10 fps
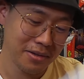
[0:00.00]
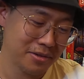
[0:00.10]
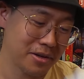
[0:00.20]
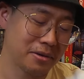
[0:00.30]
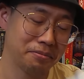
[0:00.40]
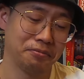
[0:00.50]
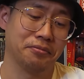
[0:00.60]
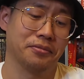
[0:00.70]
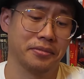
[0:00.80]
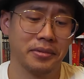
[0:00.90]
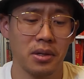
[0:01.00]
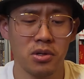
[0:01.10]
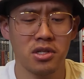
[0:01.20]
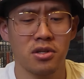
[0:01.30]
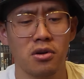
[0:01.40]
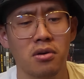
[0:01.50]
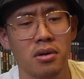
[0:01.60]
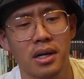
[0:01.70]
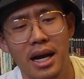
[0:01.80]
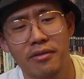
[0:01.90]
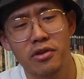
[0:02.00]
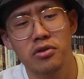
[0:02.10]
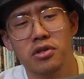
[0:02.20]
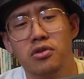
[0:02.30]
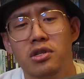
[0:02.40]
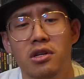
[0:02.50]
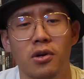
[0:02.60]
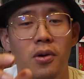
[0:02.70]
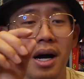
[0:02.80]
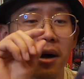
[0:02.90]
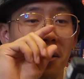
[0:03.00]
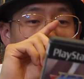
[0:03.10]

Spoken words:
So, which is cool. I haven't used the drill in a while.